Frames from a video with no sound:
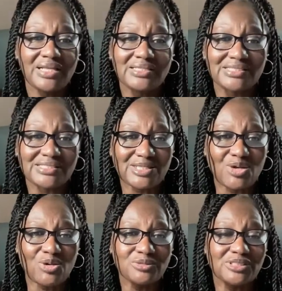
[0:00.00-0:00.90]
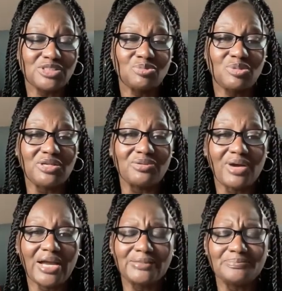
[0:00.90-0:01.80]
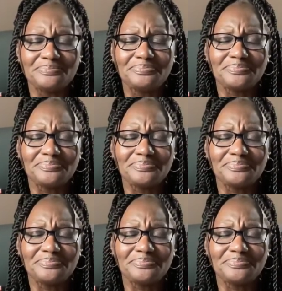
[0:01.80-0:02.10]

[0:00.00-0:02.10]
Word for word: Slow to speak, right?